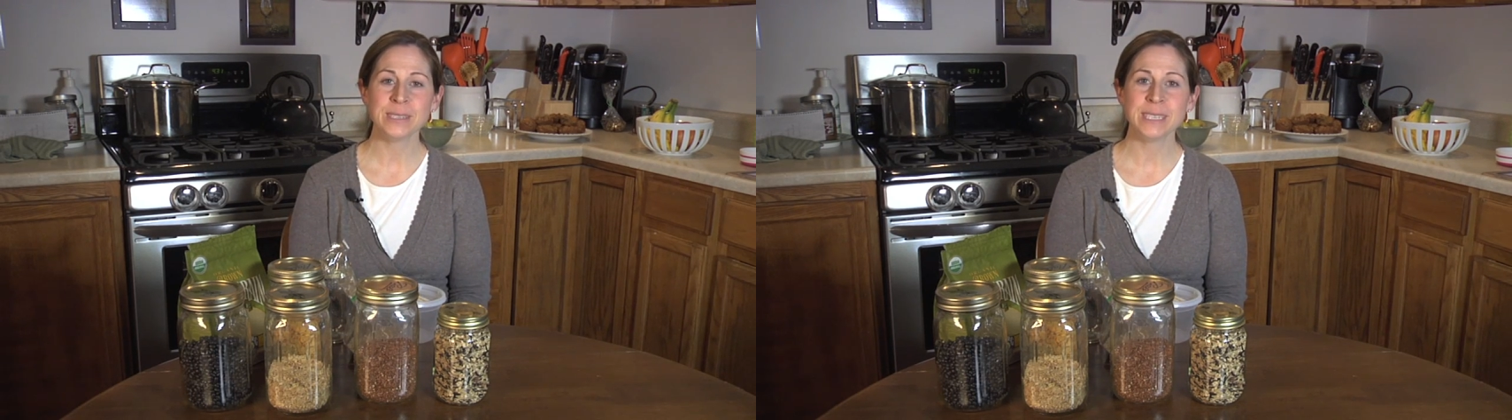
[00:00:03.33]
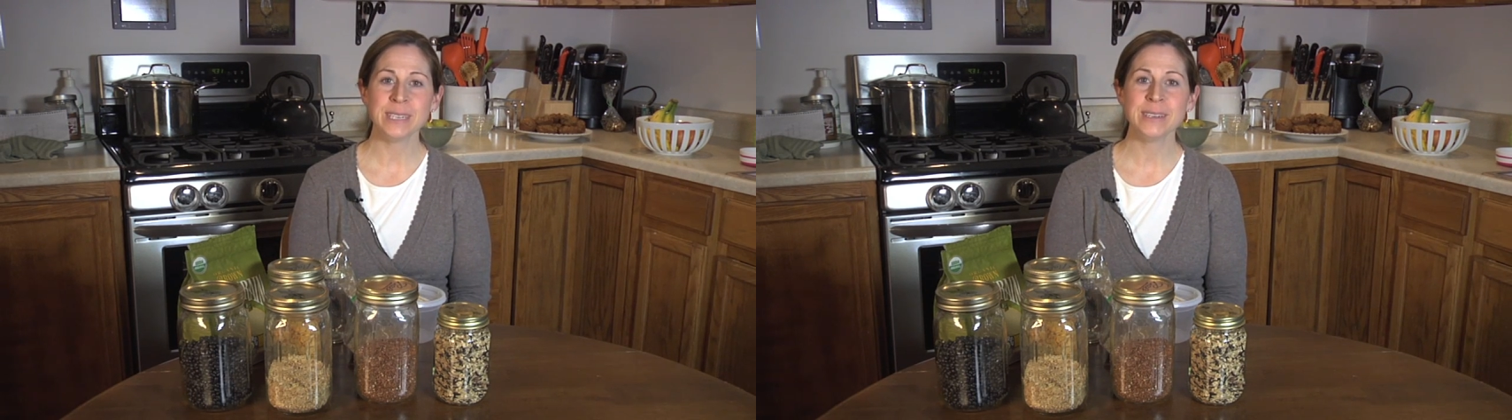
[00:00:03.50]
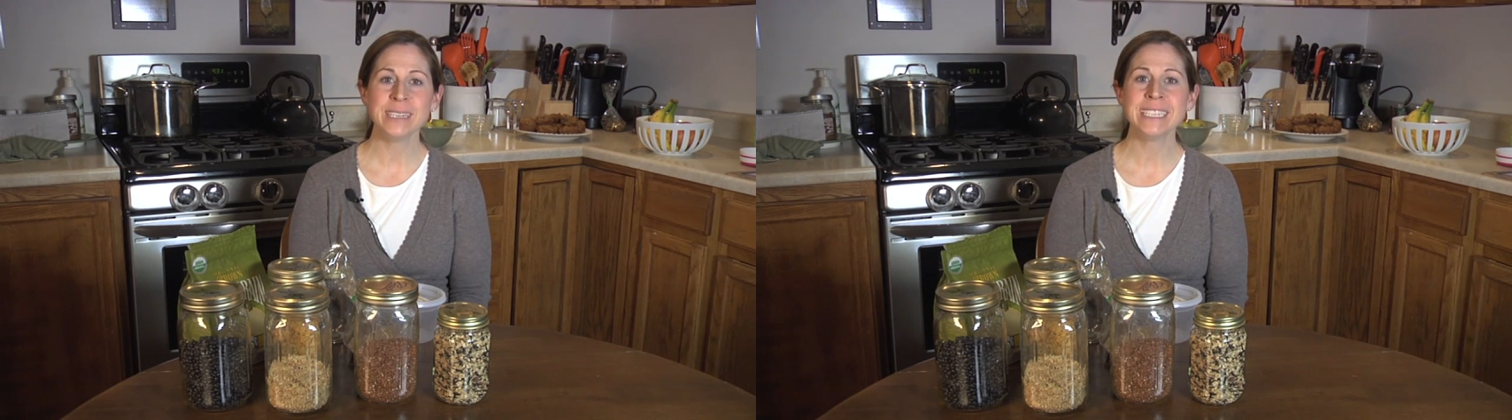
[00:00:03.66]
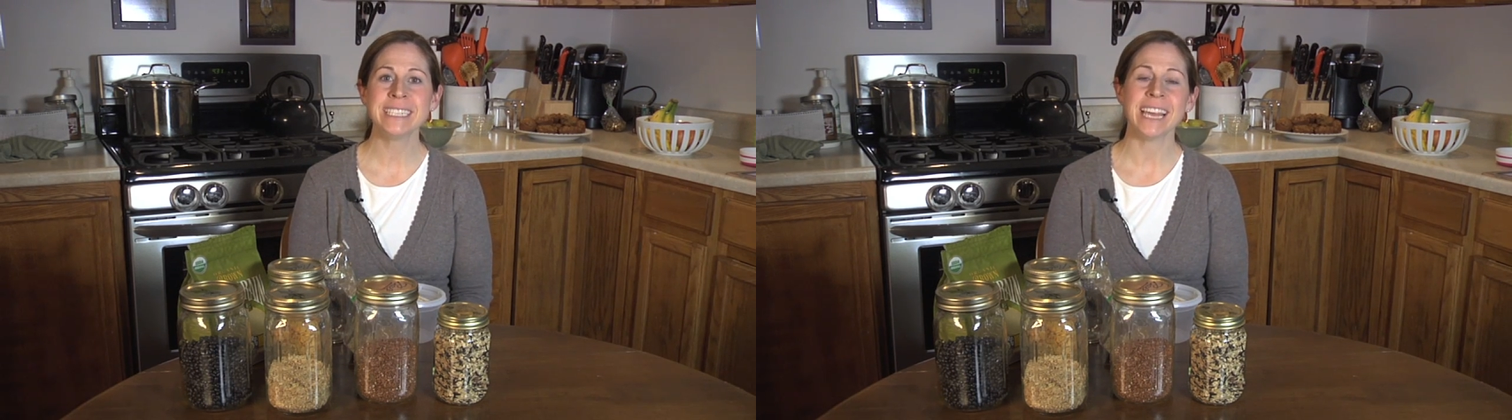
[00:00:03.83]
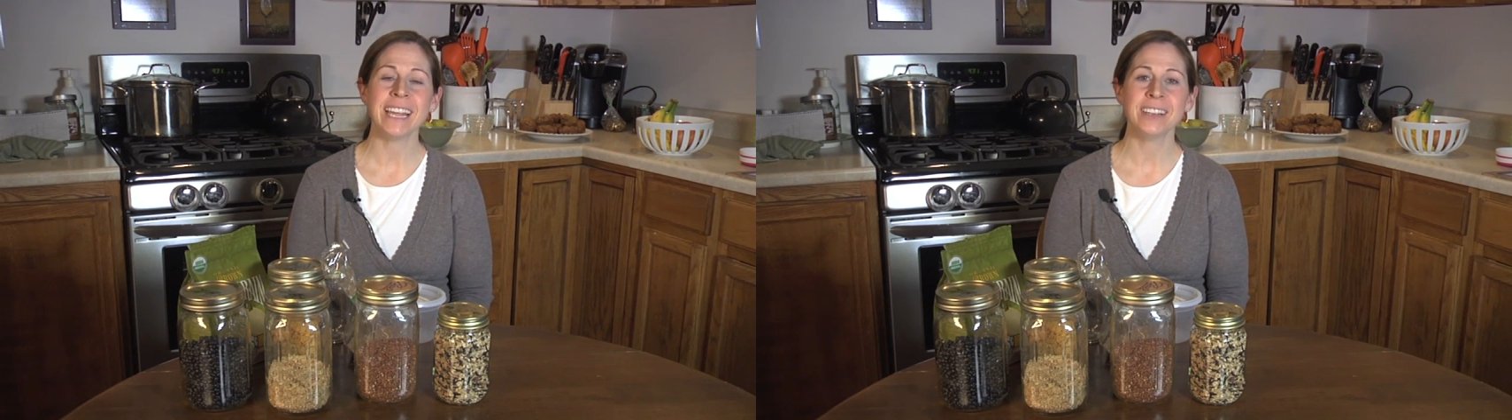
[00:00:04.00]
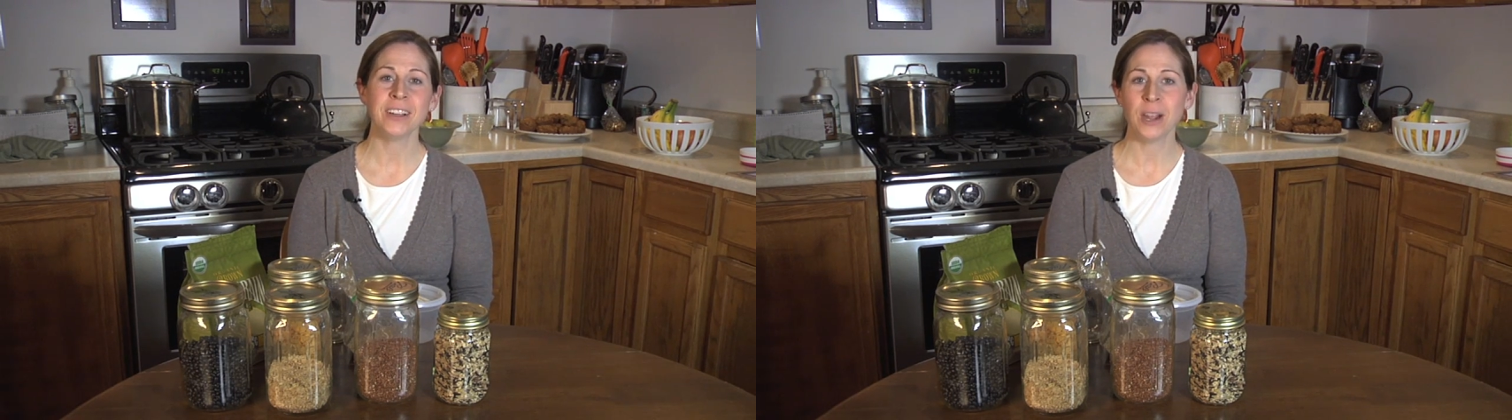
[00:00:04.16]
series
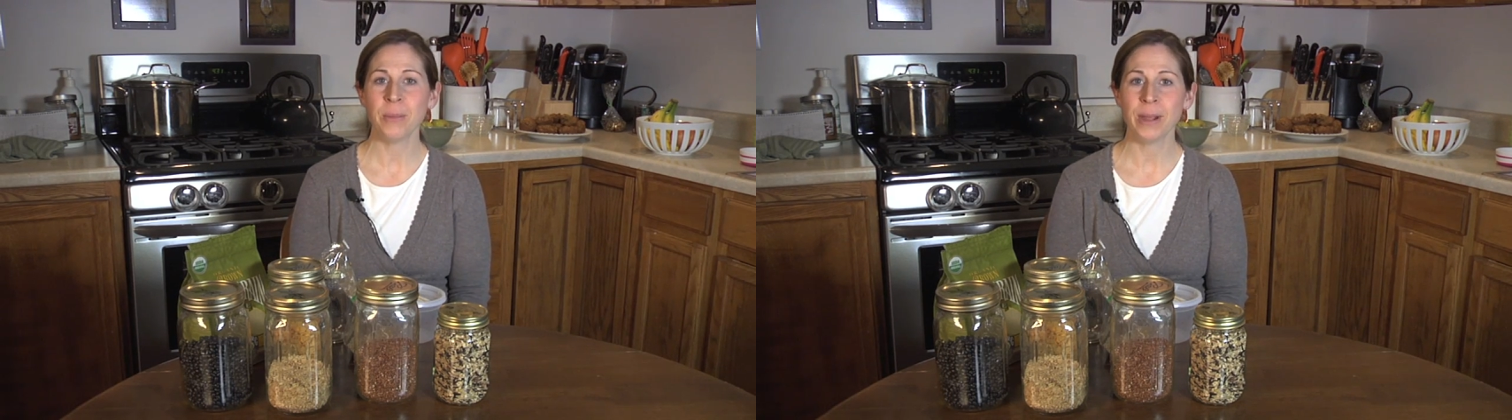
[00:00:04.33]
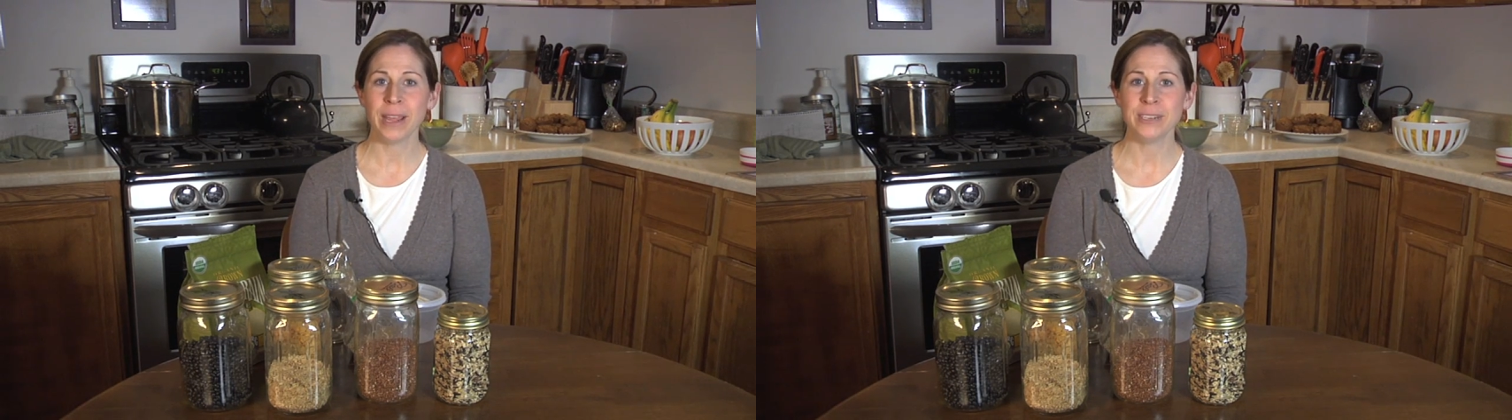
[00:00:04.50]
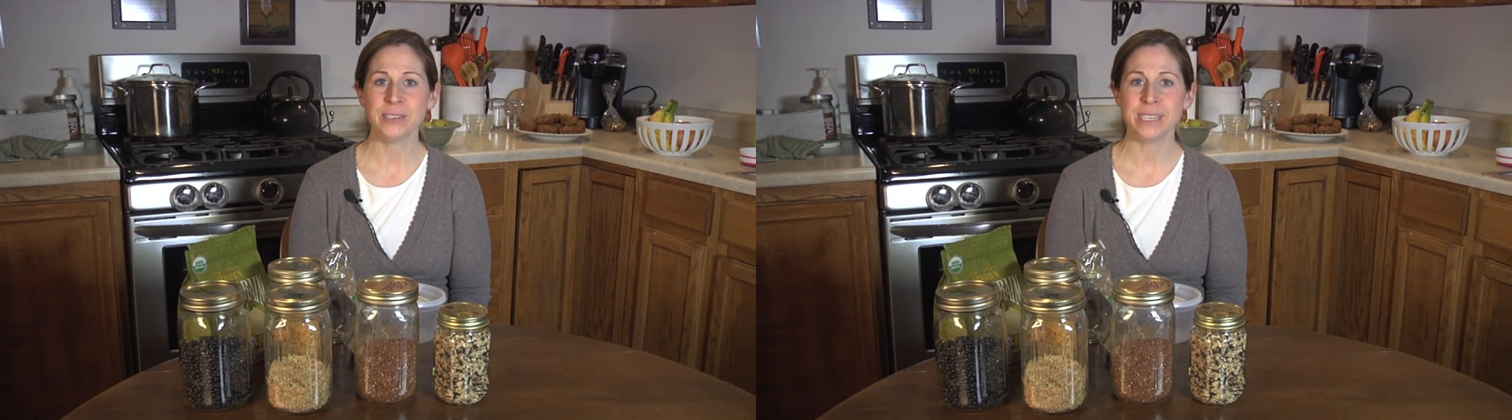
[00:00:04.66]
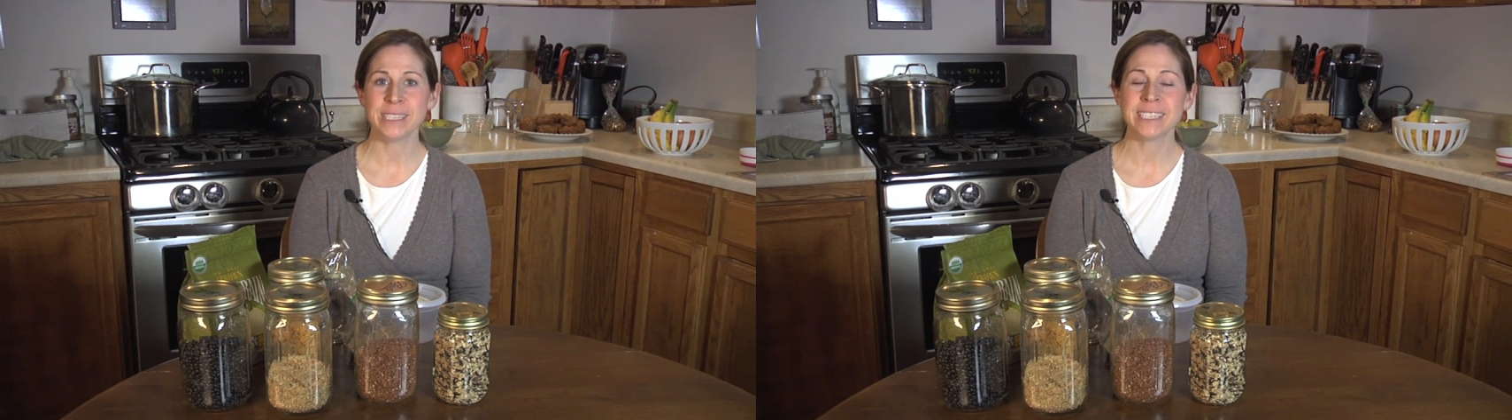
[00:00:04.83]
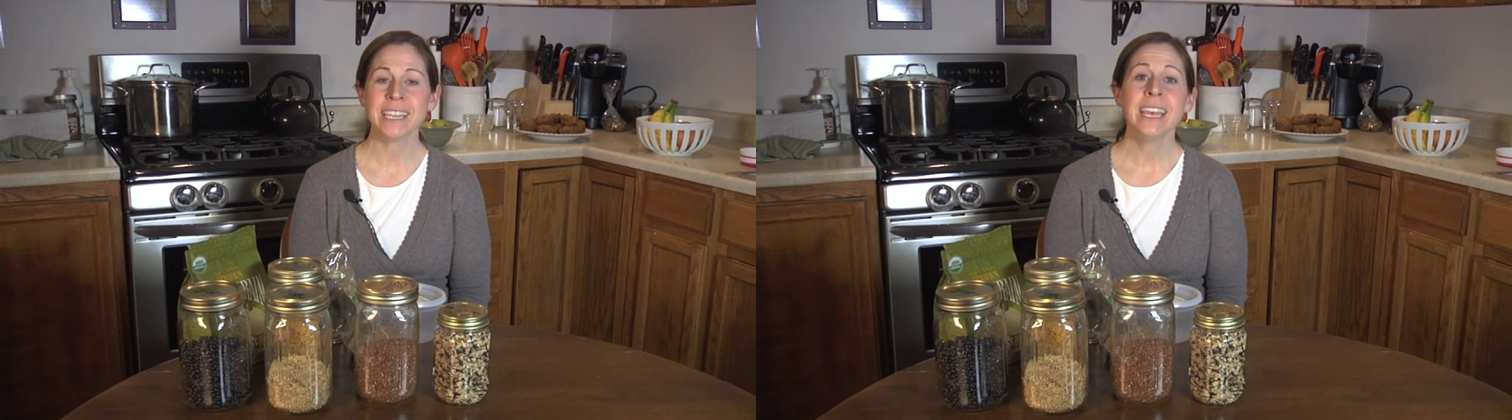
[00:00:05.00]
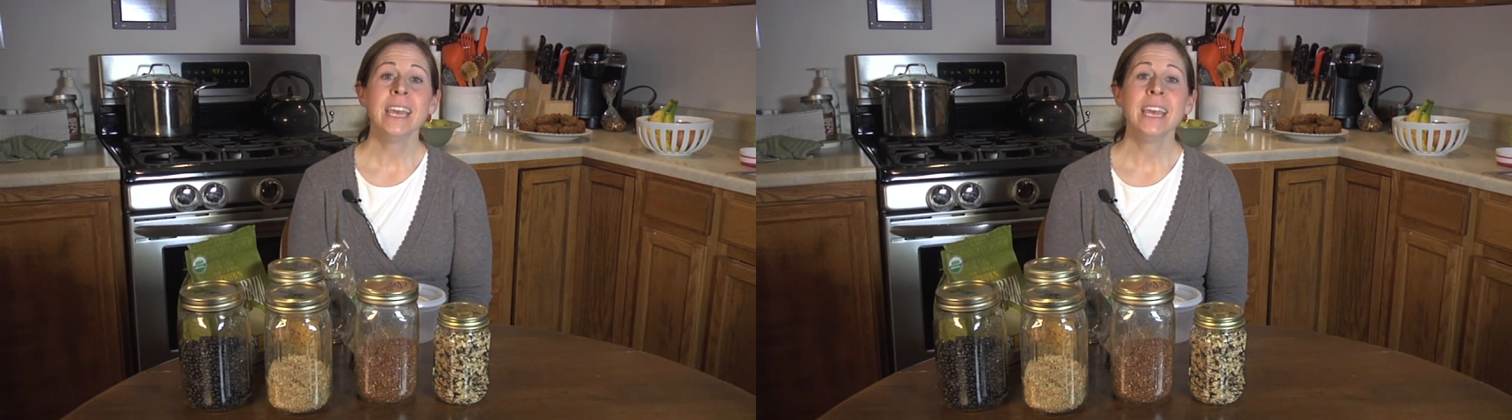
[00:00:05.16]
on carbohydrates.